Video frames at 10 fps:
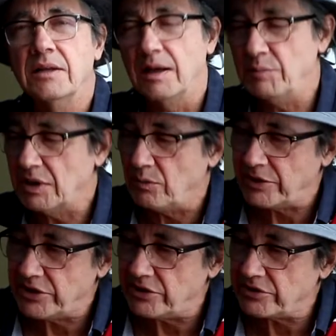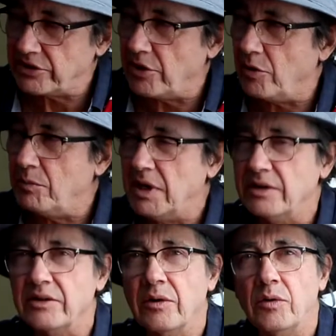I built one years ago, but
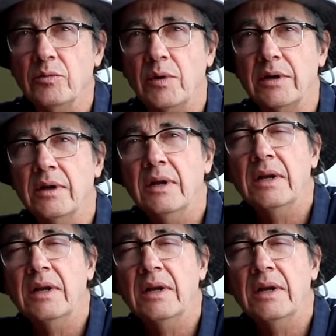it's an old one.